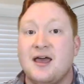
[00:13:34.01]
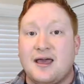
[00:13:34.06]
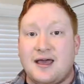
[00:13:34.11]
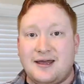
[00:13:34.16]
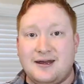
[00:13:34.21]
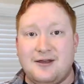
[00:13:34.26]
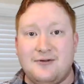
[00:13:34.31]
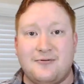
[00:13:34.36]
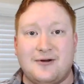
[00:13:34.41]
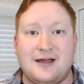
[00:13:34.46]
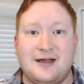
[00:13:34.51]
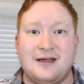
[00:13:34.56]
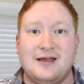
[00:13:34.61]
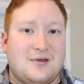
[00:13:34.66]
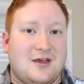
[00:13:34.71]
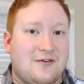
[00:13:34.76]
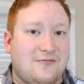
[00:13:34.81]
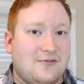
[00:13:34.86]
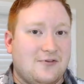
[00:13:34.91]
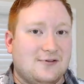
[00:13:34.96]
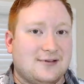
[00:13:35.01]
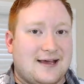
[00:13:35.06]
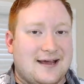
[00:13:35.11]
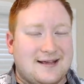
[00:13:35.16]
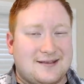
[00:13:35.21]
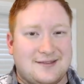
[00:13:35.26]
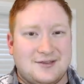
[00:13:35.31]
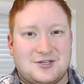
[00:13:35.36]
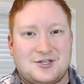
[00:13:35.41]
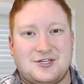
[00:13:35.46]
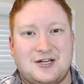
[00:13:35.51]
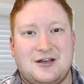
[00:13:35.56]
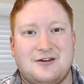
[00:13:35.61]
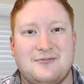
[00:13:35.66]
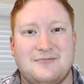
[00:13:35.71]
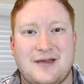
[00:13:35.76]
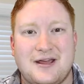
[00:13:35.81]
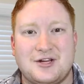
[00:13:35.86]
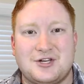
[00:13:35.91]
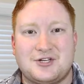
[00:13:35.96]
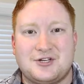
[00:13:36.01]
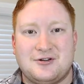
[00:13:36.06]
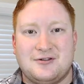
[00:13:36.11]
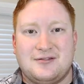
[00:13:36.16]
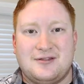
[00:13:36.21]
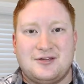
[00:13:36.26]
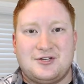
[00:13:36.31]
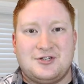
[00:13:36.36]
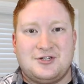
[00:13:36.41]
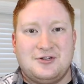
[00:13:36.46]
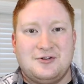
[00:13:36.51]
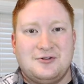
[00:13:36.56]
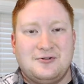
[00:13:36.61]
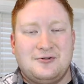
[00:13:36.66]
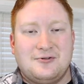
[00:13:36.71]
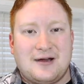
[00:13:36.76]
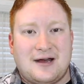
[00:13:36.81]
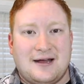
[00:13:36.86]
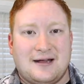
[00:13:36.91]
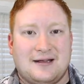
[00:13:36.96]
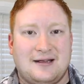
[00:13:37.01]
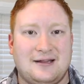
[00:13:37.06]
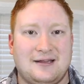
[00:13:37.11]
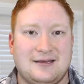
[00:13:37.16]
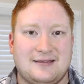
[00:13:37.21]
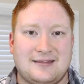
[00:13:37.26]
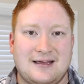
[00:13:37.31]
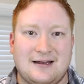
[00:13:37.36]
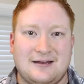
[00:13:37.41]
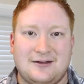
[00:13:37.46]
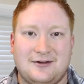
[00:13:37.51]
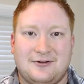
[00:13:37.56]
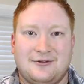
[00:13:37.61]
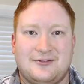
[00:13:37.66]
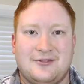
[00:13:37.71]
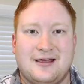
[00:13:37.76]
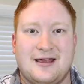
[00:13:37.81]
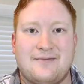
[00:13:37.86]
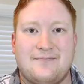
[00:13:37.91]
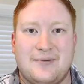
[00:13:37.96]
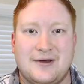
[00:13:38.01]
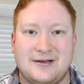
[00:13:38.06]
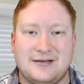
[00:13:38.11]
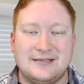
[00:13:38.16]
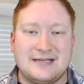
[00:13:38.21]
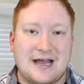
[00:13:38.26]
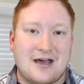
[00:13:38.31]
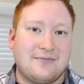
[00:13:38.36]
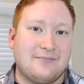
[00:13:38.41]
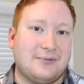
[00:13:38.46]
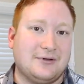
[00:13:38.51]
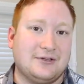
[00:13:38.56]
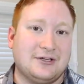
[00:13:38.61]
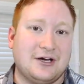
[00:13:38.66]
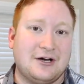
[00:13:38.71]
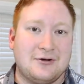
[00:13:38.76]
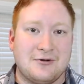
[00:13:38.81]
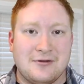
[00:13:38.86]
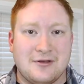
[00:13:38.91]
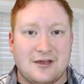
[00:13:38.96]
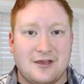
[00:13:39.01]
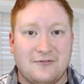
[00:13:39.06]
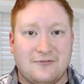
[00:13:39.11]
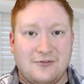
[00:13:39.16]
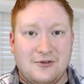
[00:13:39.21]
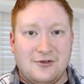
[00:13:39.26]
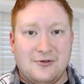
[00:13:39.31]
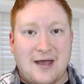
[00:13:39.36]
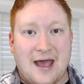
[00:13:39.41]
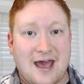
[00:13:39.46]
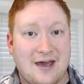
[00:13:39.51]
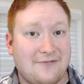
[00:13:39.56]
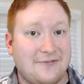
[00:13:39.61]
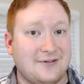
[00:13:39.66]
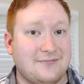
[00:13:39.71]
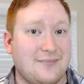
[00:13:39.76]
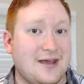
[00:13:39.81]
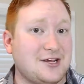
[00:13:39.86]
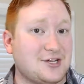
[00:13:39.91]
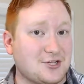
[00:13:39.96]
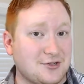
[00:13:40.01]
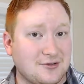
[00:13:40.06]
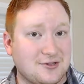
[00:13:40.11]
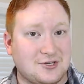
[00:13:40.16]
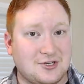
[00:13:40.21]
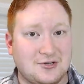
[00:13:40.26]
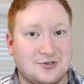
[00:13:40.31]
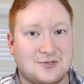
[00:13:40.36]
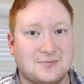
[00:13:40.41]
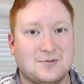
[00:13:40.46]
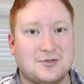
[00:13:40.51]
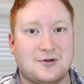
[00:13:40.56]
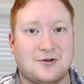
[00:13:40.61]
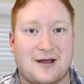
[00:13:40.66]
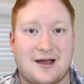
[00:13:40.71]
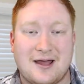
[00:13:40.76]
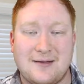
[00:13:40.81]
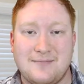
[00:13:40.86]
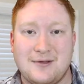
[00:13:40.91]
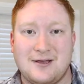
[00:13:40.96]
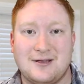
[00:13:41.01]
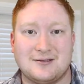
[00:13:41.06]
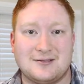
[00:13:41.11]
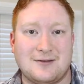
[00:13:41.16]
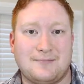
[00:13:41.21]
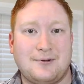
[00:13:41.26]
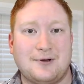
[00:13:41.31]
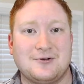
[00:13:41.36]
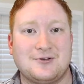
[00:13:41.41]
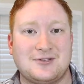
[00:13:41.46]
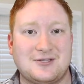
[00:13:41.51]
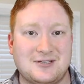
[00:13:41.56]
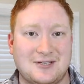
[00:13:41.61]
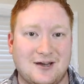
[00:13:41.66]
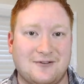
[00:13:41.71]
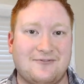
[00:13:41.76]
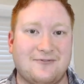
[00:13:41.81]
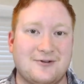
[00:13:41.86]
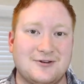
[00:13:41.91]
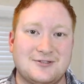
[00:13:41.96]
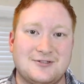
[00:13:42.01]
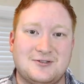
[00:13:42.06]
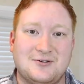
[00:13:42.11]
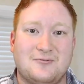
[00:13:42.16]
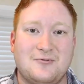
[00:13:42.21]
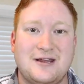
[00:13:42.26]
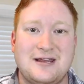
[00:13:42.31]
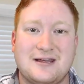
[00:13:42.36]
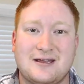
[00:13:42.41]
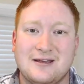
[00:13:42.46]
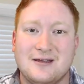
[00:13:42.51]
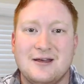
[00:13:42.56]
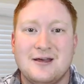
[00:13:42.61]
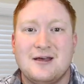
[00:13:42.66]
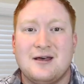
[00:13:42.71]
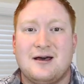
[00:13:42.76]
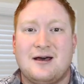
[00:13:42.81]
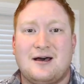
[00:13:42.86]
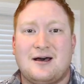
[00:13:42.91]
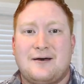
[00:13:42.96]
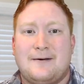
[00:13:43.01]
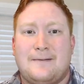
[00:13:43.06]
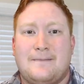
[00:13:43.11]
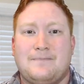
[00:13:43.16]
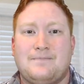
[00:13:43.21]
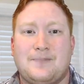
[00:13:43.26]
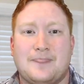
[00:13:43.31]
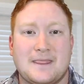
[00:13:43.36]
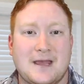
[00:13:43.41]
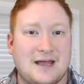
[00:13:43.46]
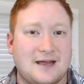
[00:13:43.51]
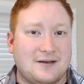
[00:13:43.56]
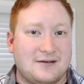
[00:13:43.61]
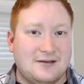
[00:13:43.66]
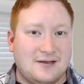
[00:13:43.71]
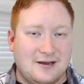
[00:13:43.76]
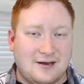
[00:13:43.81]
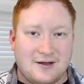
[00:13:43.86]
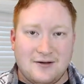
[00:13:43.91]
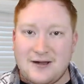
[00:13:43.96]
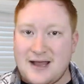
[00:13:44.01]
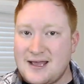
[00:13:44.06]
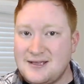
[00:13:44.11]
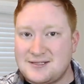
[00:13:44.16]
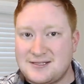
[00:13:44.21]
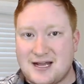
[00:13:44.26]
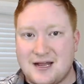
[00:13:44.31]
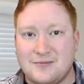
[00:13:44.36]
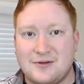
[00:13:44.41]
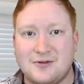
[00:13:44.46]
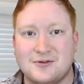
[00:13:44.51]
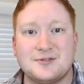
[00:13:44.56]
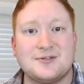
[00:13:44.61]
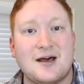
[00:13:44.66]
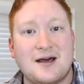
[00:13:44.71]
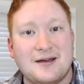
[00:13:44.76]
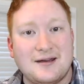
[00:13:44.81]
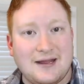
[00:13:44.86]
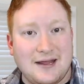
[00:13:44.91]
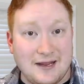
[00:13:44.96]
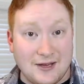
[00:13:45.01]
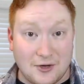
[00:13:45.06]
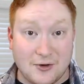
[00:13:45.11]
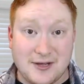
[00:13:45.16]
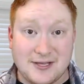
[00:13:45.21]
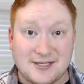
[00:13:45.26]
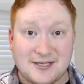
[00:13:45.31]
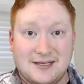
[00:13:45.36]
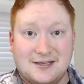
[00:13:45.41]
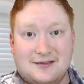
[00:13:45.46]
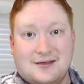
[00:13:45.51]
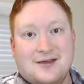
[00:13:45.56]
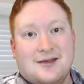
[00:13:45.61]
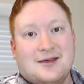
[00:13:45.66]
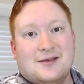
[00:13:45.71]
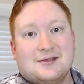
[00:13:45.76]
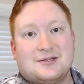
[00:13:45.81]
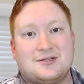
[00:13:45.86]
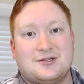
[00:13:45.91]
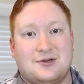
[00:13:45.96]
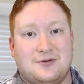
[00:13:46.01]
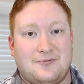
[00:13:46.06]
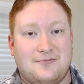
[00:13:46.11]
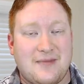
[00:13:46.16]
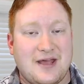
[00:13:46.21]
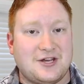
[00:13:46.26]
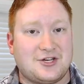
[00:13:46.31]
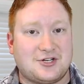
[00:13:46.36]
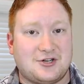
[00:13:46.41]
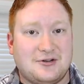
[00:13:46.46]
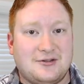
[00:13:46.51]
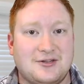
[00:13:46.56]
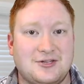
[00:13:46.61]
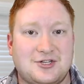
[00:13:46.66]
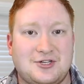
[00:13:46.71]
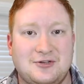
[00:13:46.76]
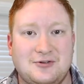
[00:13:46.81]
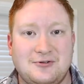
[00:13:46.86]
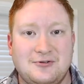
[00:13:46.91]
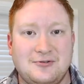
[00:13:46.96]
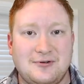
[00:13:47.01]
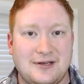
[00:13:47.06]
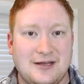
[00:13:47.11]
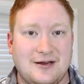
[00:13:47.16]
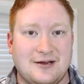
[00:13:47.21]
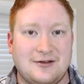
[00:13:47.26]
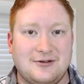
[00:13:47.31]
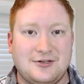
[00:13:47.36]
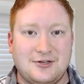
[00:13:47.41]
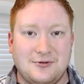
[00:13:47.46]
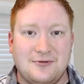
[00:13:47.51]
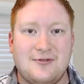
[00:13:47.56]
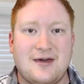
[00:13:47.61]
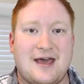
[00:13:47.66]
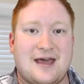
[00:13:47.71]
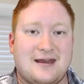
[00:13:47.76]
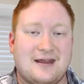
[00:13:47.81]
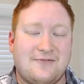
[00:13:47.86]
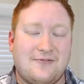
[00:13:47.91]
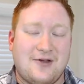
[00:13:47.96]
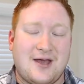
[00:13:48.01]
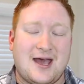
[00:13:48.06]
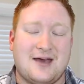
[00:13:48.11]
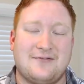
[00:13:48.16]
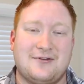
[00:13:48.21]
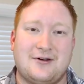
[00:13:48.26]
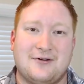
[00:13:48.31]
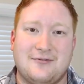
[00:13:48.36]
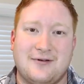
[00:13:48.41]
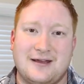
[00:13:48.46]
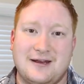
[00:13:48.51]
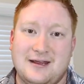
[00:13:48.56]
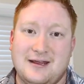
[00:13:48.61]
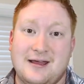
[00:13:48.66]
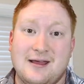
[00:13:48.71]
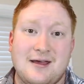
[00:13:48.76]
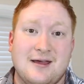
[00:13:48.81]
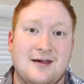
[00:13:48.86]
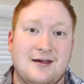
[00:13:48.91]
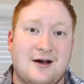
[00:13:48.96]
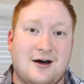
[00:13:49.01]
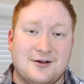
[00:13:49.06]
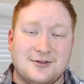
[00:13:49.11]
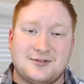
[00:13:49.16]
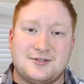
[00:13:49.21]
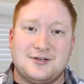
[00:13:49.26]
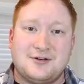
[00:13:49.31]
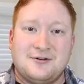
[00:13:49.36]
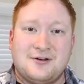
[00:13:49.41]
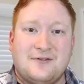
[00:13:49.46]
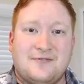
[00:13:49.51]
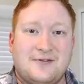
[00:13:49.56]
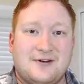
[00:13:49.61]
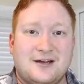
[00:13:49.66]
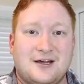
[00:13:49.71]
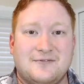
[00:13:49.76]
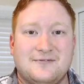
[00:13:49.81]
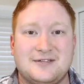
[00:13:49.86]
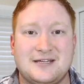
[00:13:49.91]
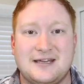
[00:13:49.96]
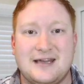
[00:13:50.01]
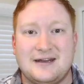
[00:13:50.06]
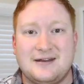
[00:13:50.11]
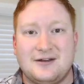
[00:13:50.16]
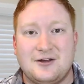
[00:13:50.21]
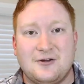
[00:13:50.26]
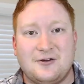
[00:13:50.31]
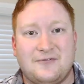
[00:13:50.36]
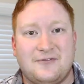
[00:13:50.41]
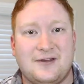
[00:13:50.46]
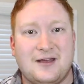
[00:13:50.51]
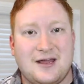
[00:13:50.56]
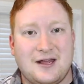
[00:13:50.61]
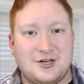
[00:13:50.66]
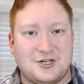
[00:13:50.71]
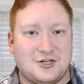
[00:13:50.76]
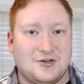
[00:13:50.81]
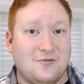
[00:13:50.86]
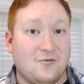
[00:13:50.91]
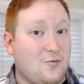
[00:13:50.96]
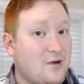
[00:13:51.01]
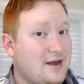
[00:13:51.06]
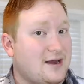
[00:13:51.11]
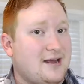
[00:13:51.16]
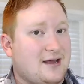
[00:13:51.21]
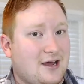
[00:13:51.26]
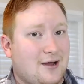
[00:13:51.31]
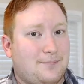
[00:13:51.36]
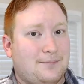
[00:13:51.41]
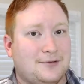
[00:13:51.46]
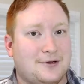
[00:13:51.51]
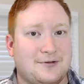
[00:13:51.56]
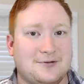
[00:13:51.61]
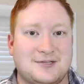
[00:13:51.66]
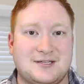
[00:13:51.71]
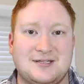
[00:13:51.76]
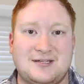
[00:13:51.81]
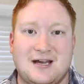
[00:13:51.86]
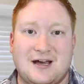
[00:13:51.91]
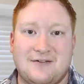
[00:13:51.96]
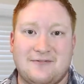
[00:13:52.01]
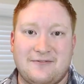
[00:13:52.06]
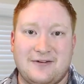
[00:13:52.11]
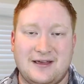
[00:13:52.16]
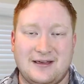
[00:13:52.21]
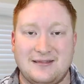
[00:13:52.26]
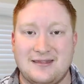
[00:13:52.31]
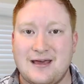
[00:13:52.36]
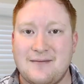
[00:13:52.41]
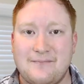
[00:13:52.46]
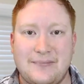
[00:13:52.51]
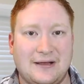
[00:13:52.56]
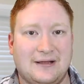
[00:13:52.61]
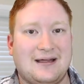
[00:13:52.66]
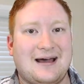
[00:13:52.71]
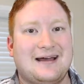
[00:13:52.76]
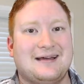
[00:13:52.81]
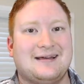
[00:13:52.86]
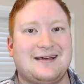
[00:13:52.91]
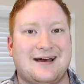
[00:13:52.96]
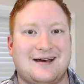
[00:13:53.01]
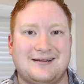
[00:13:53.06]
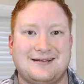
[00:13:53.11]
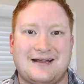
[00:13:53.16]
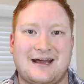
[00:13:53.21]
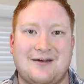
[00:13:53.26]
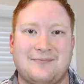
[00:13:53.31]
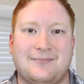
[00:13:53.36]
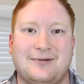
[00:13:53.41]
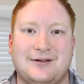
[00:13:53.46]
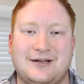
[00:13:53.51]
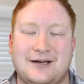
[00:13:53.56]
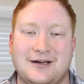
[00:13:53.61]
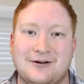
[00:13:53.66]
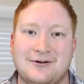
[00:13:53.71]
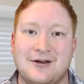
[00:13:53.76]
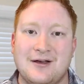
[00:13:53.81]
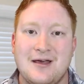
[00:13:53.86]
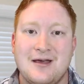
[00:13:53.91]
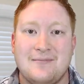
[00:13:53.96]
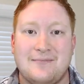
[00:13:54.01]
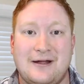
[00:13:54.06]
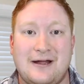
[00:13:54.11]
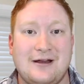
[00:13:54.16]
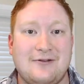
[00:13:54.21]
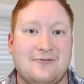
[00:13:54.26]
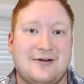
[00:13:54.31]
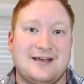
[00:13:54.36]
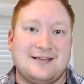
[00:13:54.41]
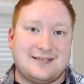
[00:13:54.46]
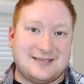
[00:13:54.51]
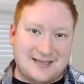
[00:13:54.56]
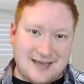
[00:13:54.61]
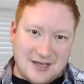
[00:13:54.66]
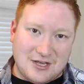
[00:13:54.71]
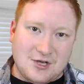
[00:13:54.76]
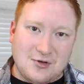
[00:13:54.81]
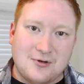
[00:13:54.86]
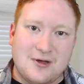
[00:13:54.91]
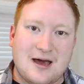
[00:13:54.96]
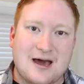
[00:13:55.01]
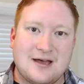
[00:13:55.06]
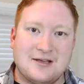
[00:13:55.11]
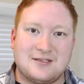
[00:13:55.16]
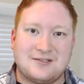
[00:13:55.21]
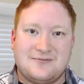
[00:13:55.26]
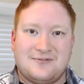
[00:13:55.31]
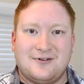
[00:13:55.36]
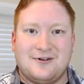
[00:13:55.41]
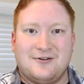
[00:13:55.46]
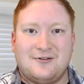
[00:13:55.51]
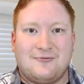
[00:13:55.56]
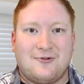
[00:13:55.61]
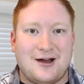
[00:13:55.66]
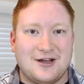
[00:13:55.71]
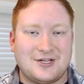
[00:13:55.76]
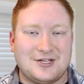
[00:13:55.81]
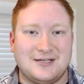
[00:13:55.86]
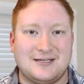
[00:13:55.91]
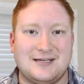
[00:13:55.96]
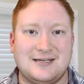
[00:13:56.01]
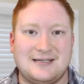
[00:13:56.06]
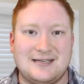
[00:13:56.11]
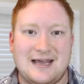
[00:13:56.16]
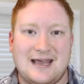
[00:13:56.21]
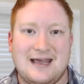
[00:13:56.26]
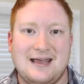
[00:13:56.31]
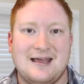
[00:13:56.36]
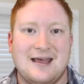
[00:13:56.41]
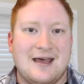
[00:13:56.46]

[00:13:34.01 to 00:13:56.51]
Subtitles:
Anyway, if you like this channel, make sure that you click that little like button down below. If you haven't, make sure that you subscribe, because I post stuff once a week. And as time goes on, increasing. So make sure that you do that if you haven't already. Also, if you'd love to get a notification when I upload stuff, hit that bell icon down below. But anyways, thank you guys for watching today.